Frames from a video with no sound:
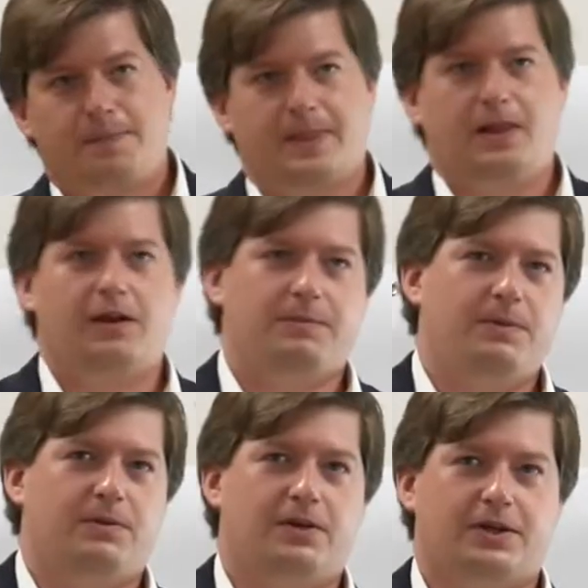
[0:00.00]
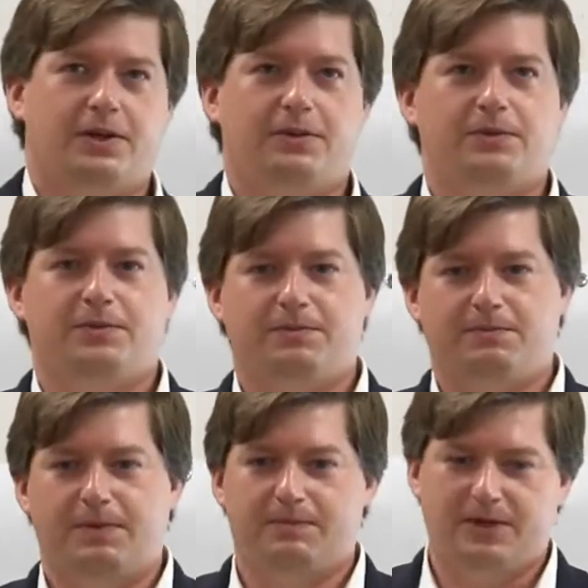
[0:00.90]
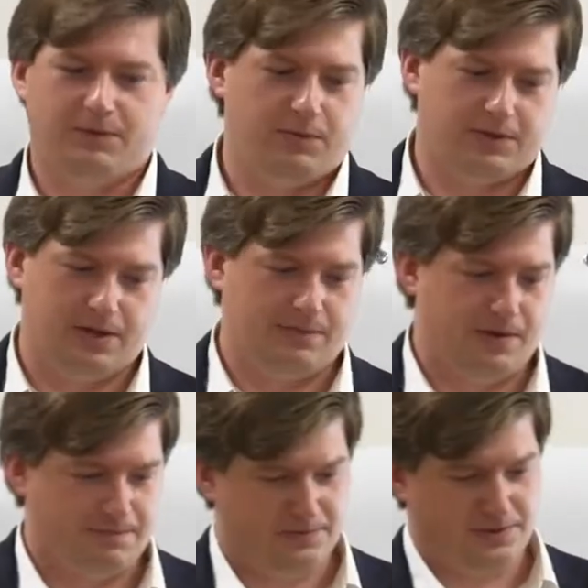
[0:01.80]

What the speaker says: a lot of people argue this won't come up,